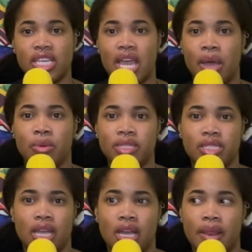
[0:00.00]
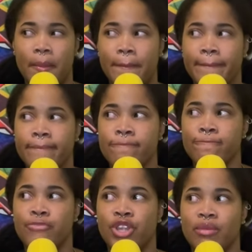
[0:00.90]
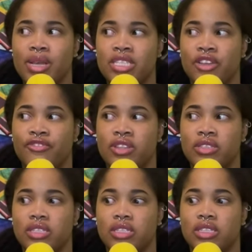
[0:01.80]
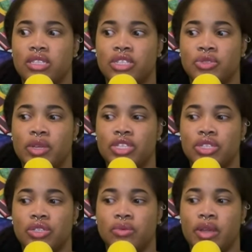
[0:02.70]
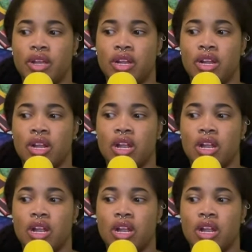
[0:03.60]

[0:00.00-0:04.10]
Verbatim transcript: I was not putting myself in situations where